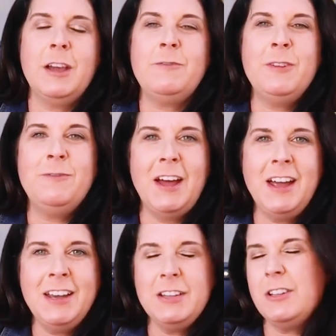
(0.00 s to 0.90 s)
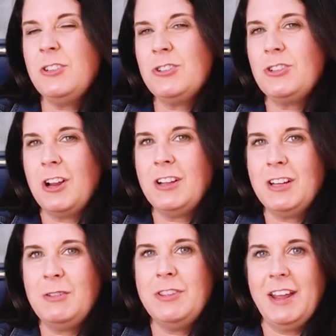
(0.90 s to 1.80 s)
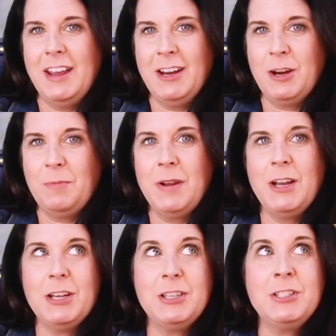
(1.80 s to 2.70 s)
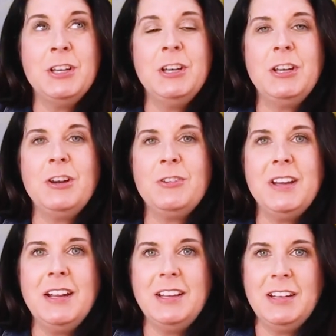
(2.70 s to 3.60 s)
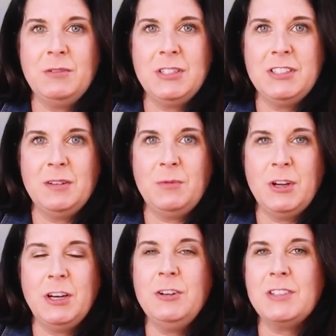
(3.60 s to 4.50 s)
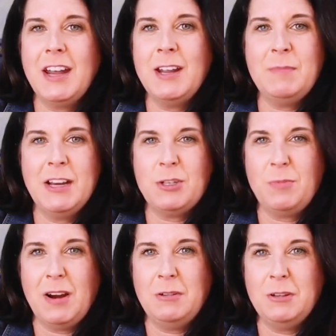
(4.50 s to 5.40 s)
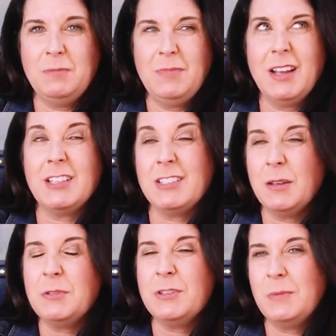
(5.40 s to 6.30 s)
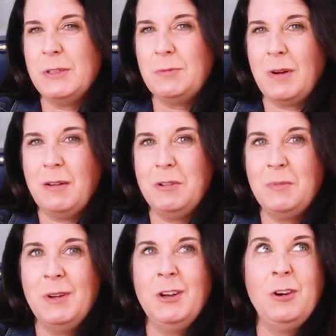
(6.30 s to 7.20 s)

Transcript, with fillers: Now, if you find that you're struggling with anger because you're dealing with someone who's got a major problem, like a substance abuse problem,